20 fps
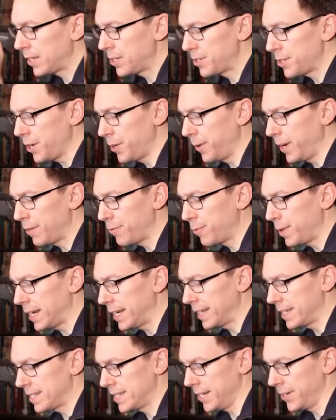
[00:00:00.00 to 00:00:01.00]
So if we
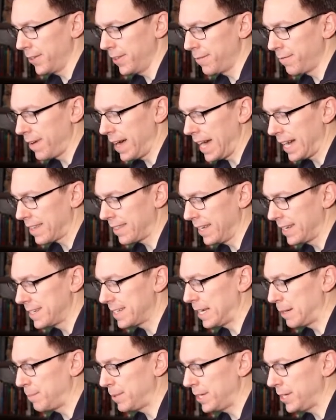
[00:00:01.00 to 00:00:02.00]
consider the fact
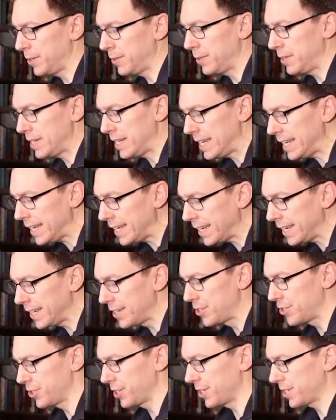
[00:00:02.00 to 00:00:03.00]
that wt
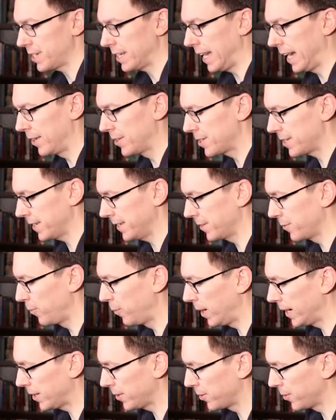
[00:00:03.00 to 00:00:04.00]
is just Gaussian
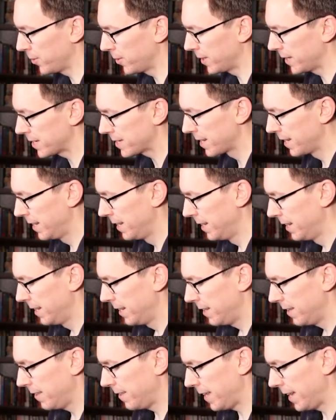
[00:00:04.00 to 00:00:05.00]
white noise,
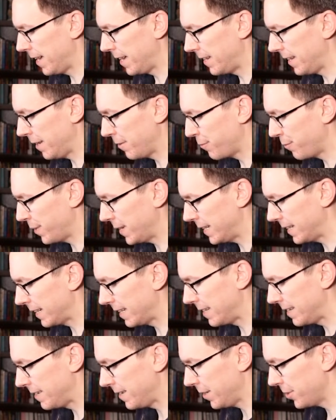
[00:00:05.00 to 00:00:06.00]
then if we
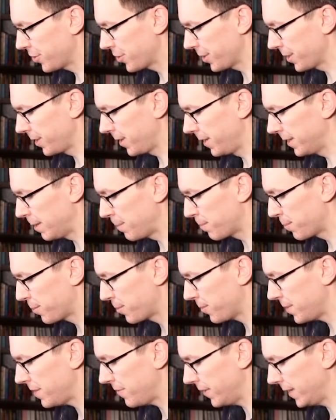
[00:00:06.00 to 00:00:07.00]
condition on the
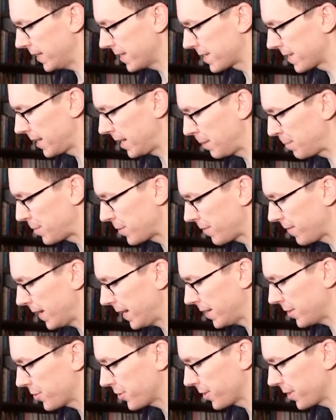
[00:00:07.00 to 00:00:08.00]
previous
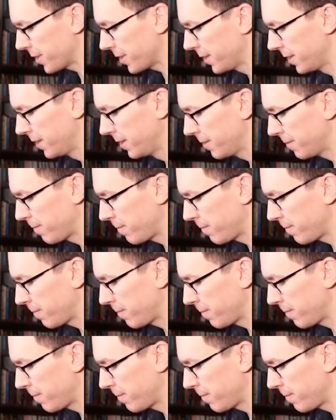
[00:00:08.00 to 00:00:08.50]
observation,